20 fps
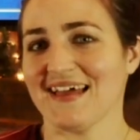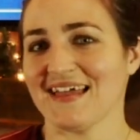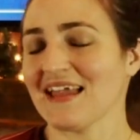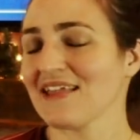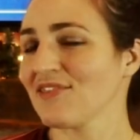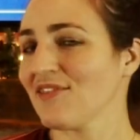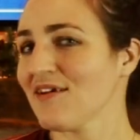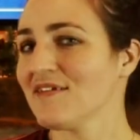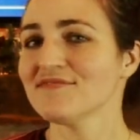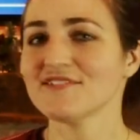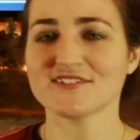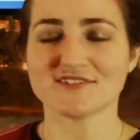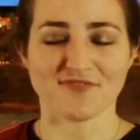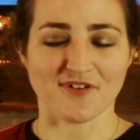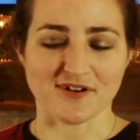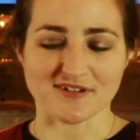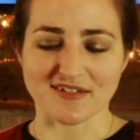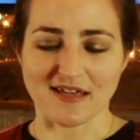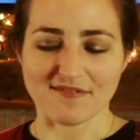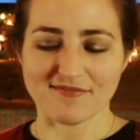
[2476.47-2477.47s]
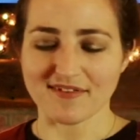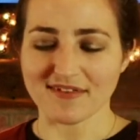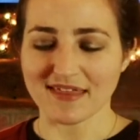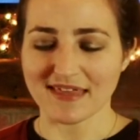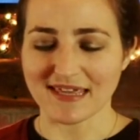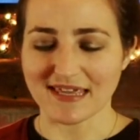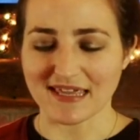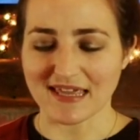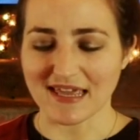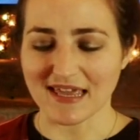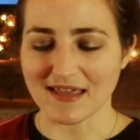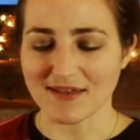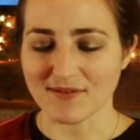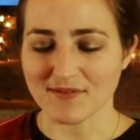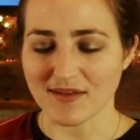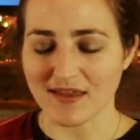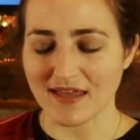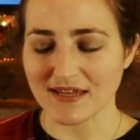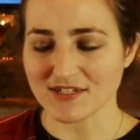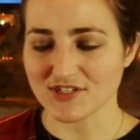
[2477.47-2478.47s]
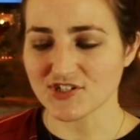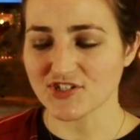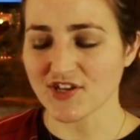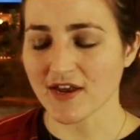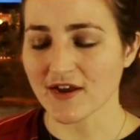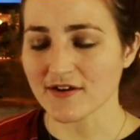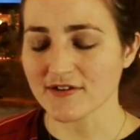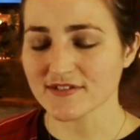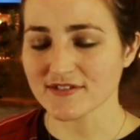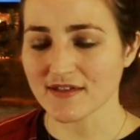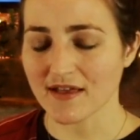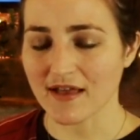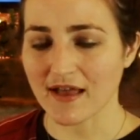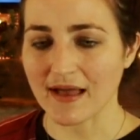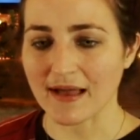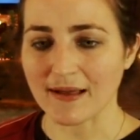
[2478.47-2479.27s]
And I love this verse. I feel like it shares,